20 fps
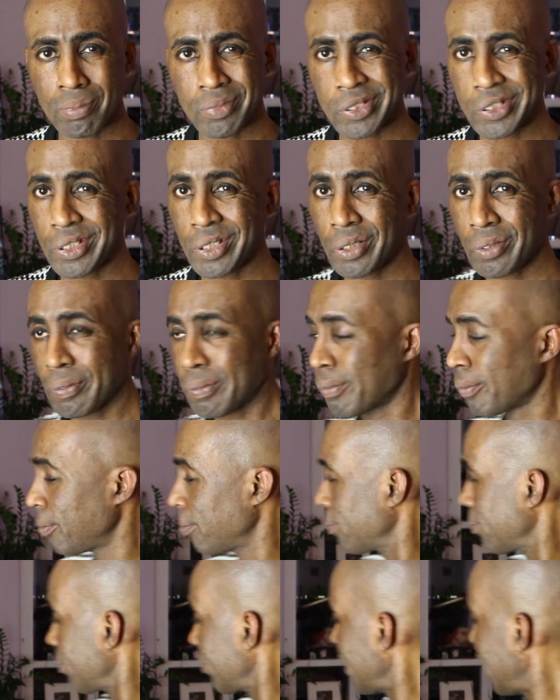So
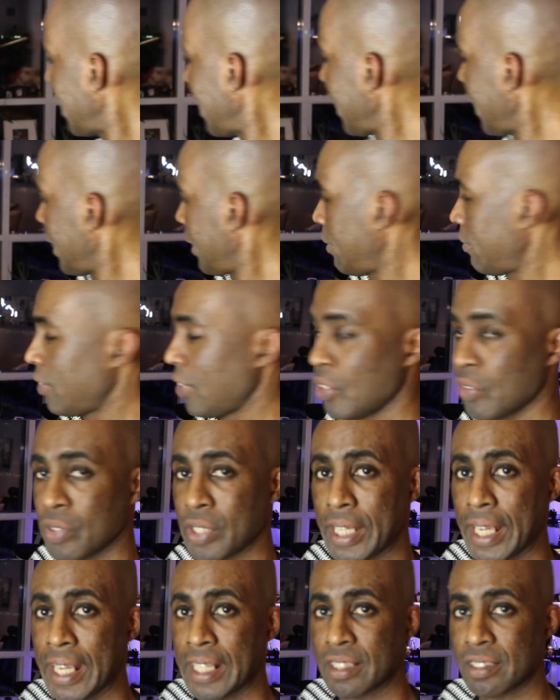I have here
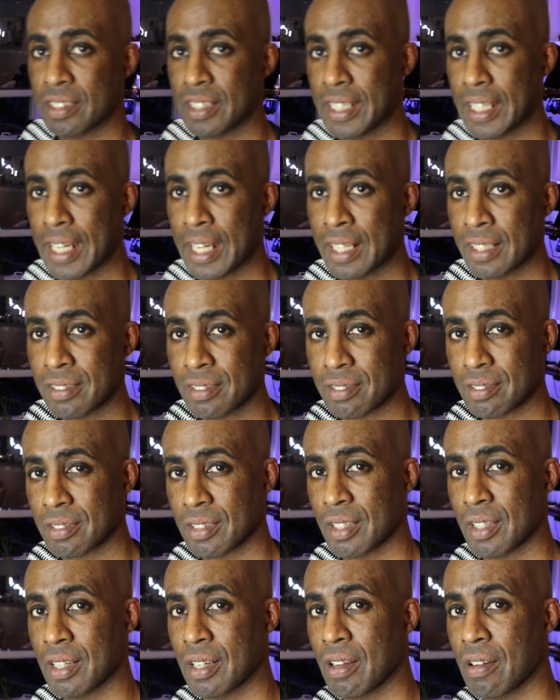the H T S
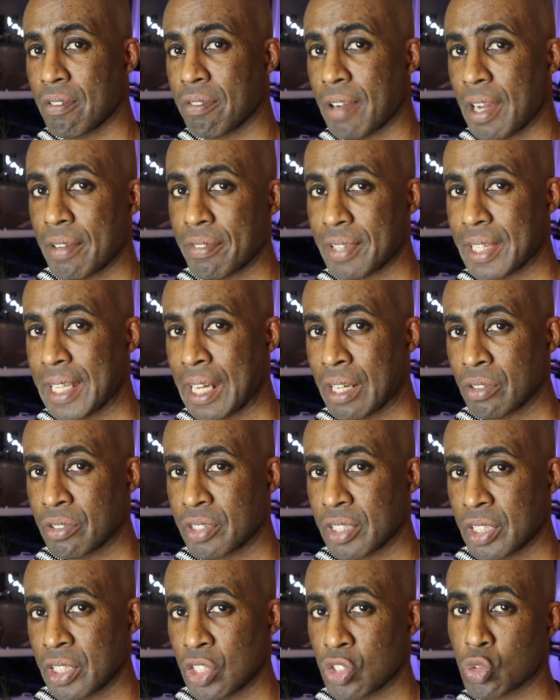five
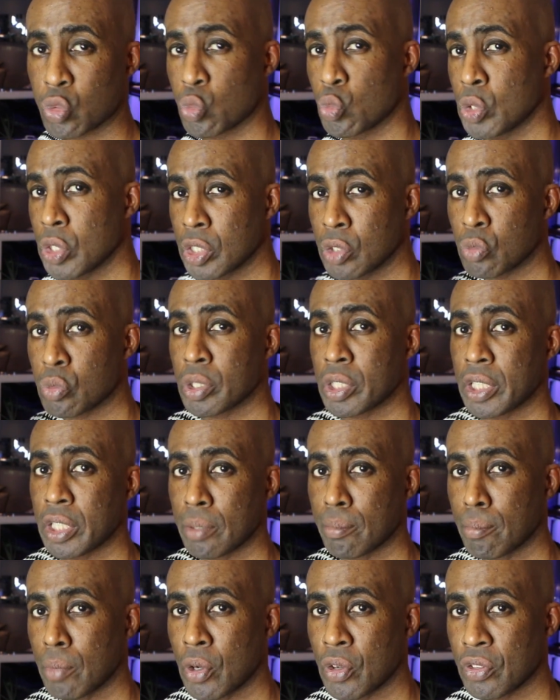thousand. It's really, really
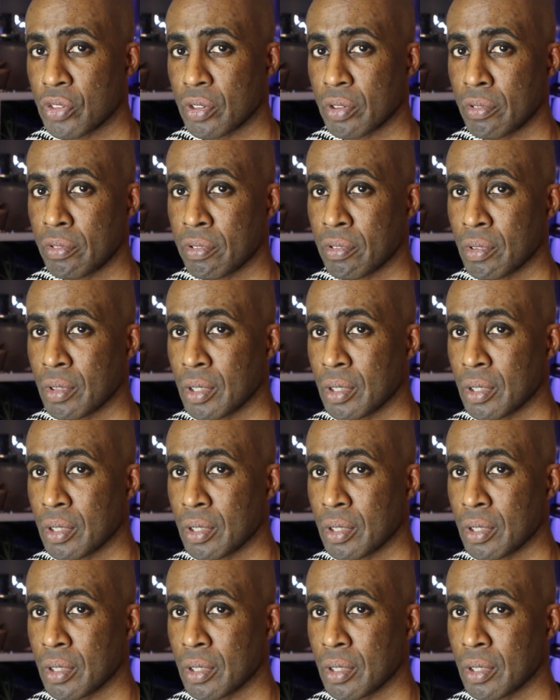immersive,